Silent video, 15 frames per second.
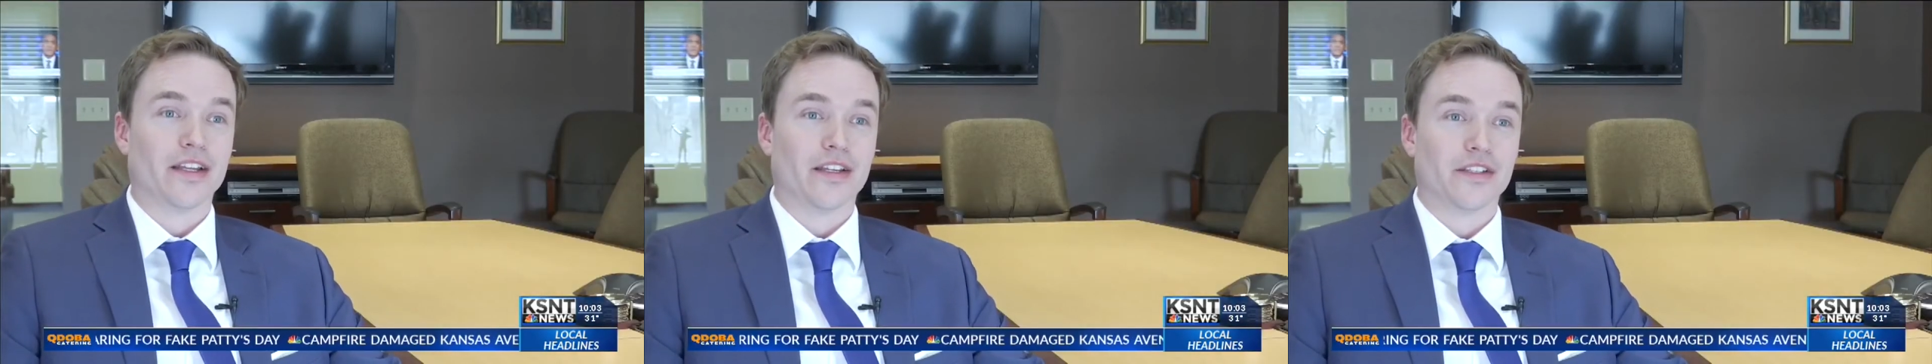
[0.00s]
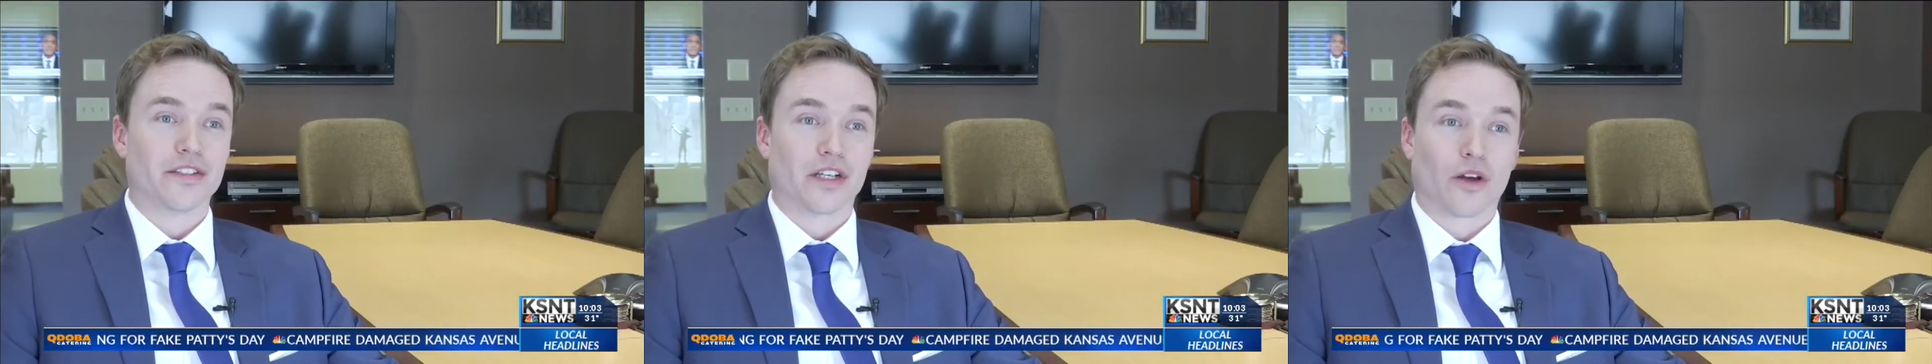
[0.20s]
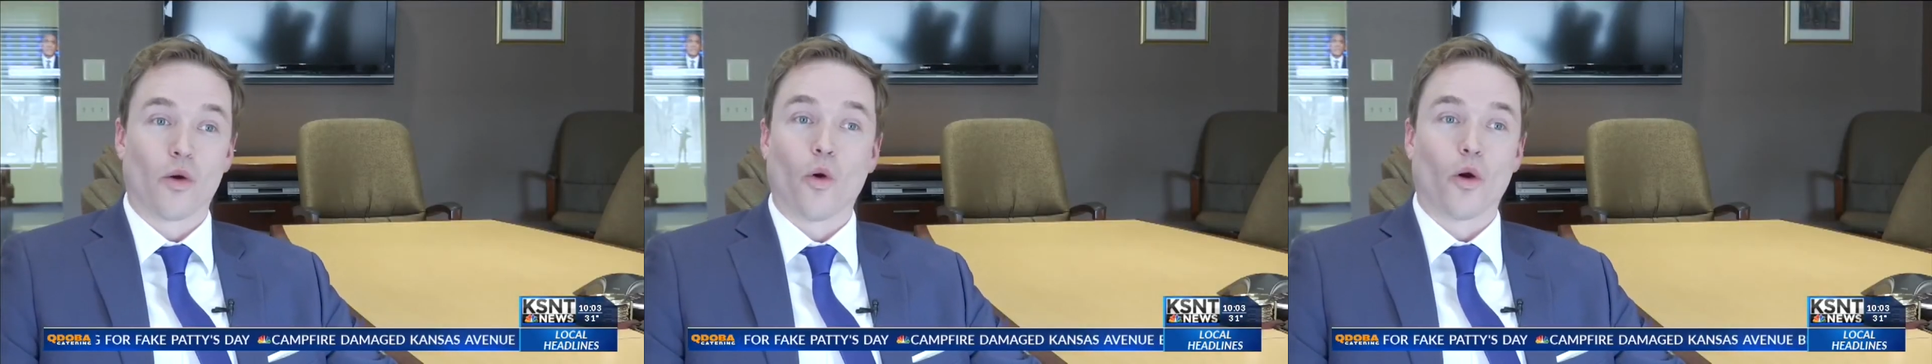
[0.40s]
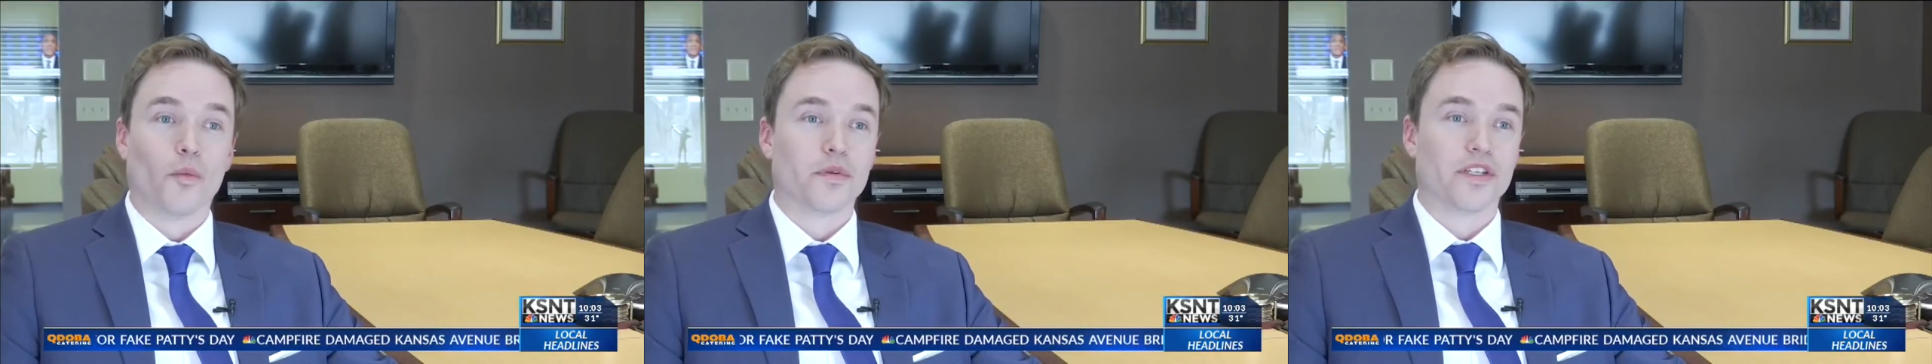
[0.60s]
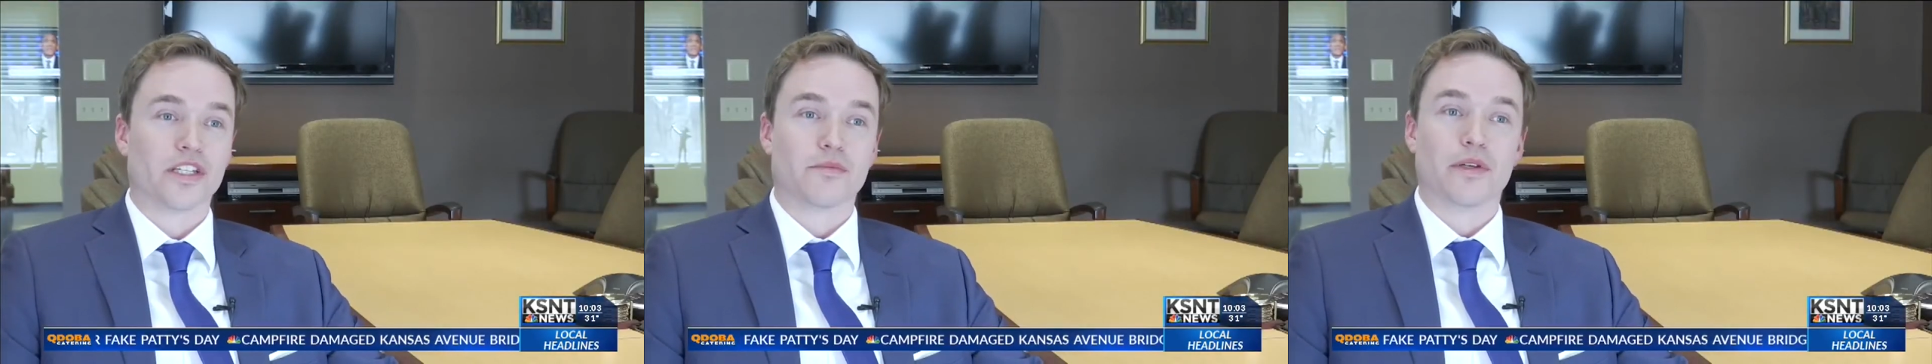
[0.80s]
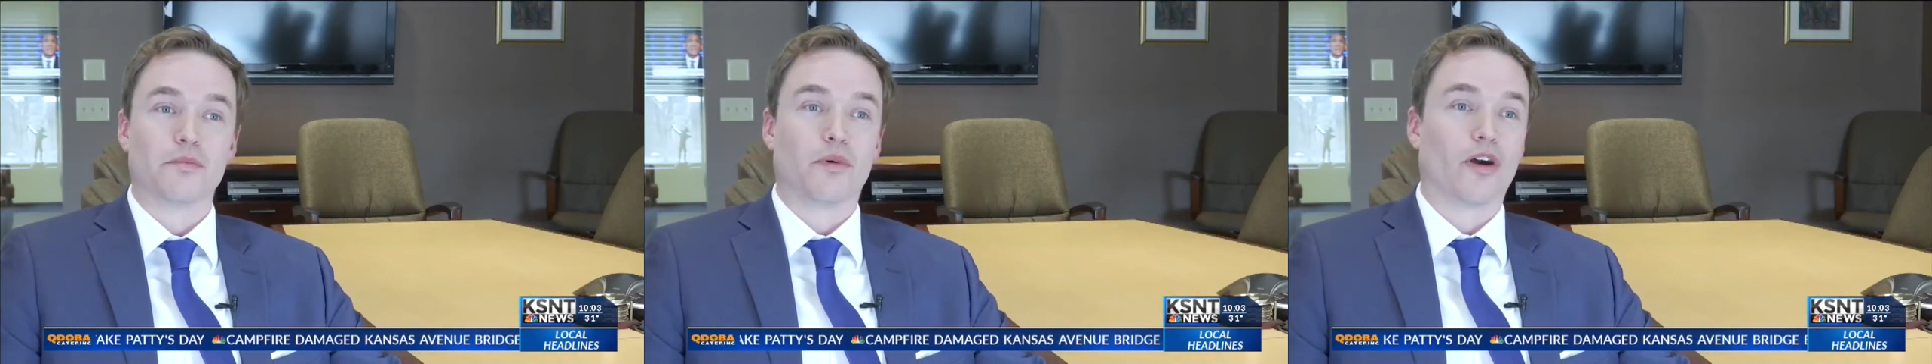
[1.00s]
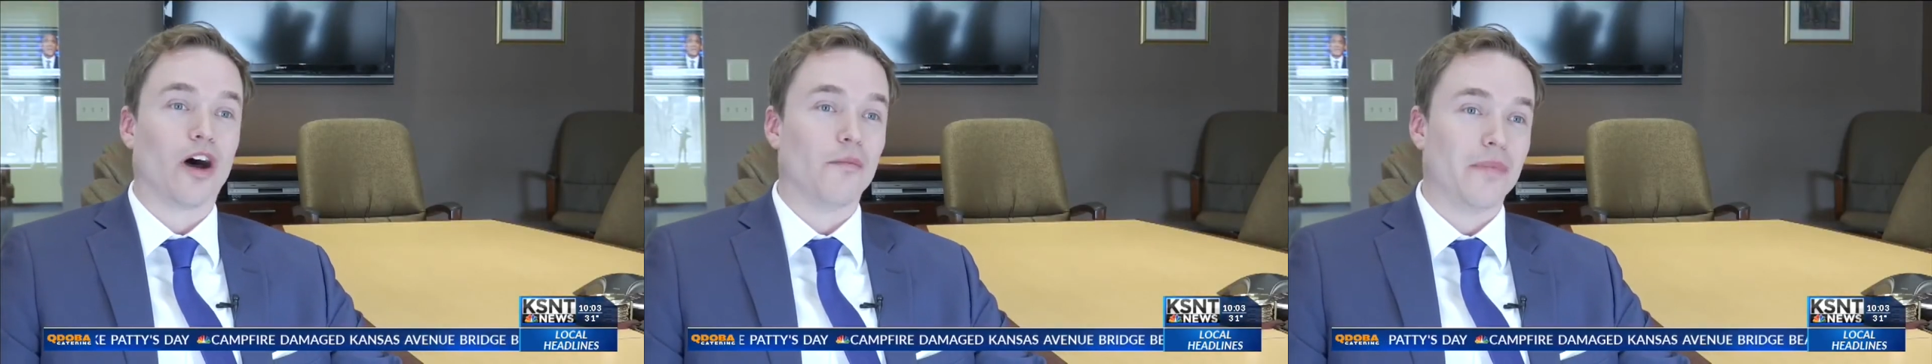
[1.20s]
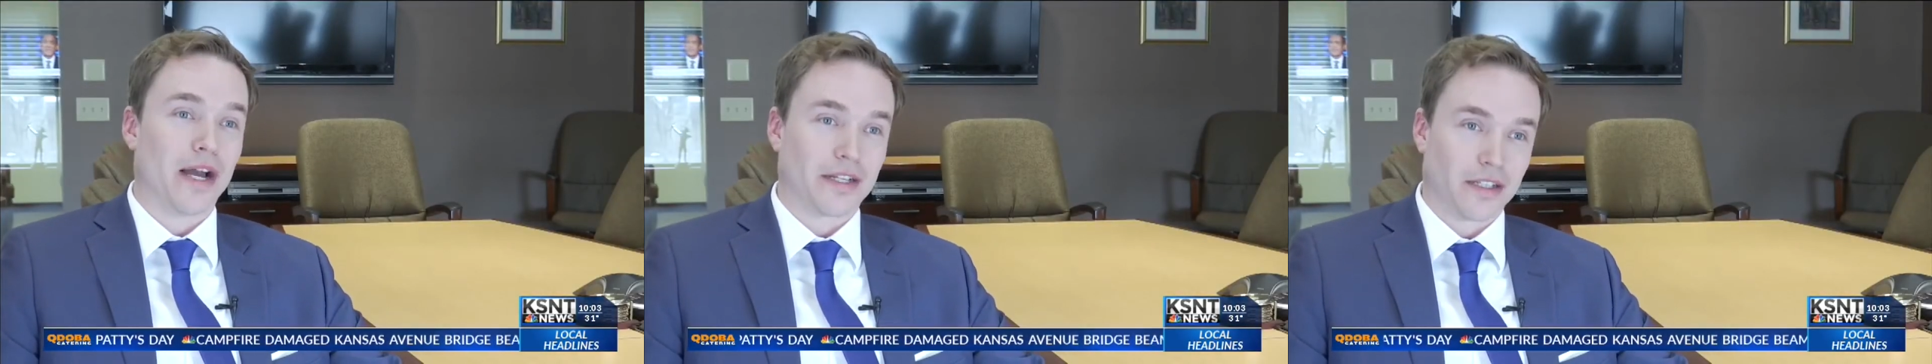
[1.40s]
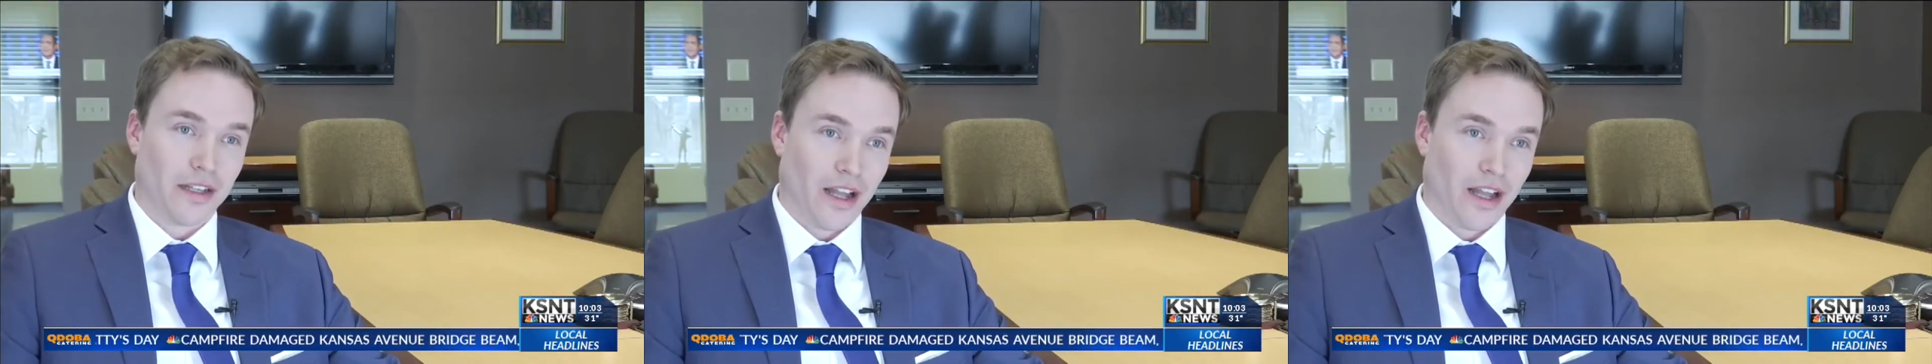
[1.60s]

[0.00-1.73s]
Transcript: is a corpse has been brought back to